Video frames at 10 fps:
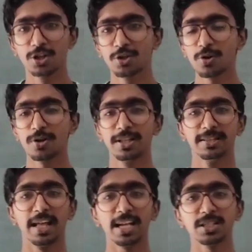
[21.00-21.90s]
So
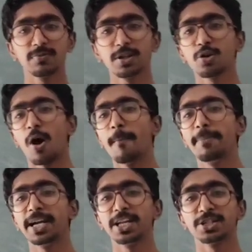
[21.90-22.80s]
there is one
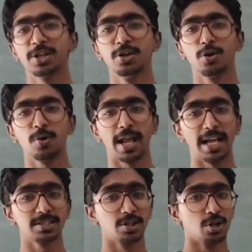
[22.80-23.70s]
competition known
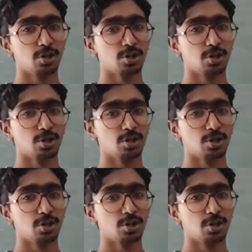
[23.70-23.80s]
as